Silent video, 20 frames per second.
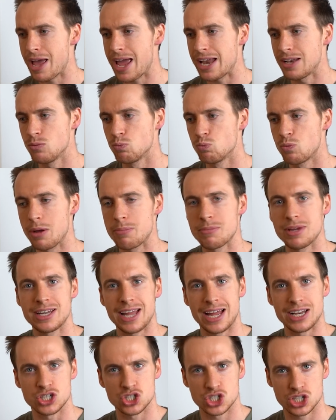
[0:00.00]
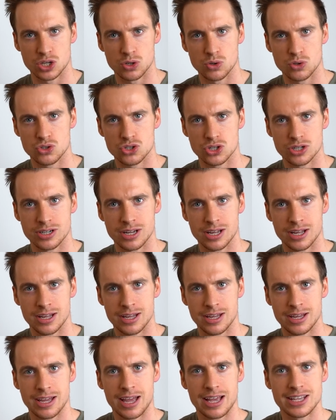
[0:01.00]
men, women and children
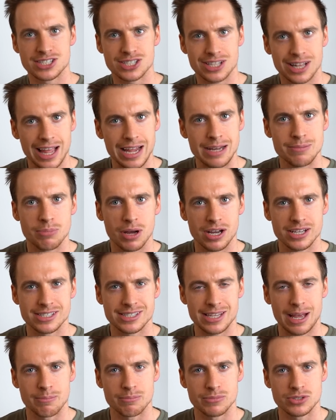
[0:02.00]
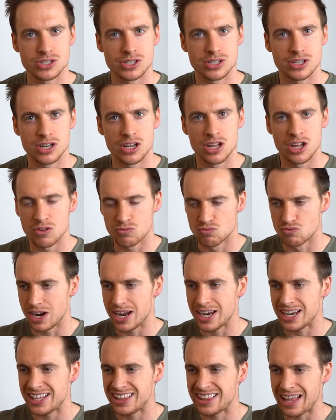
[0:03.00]
slain by Samson
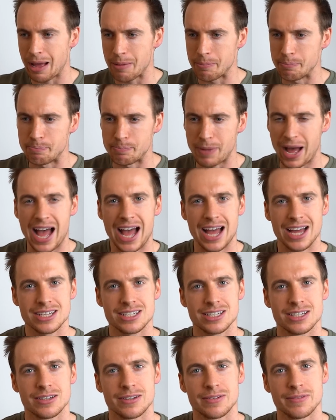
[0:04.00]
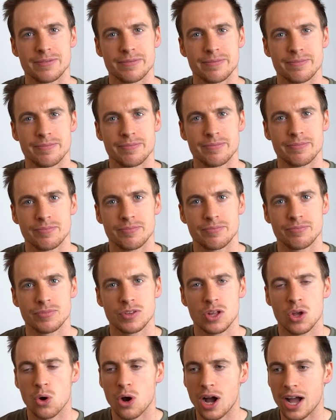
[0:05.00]
really that bad?
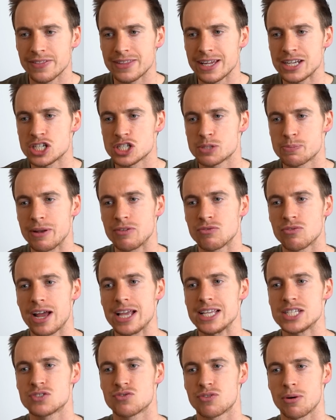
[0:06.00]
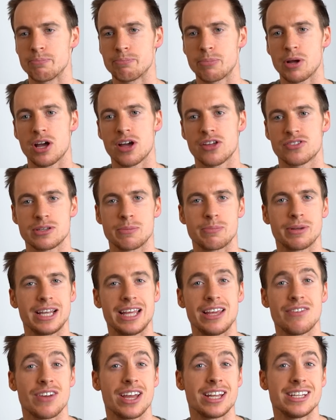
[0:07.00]
Or had they just been raised from birth to
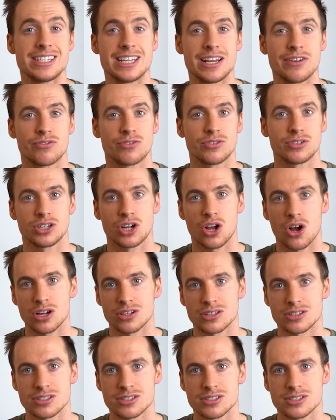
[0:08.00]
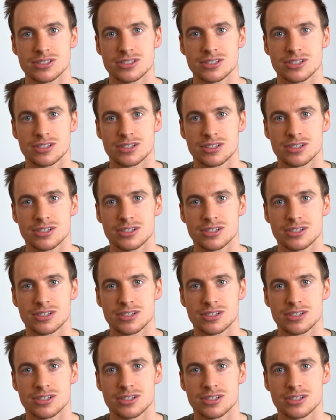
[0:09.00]
believe in different gods?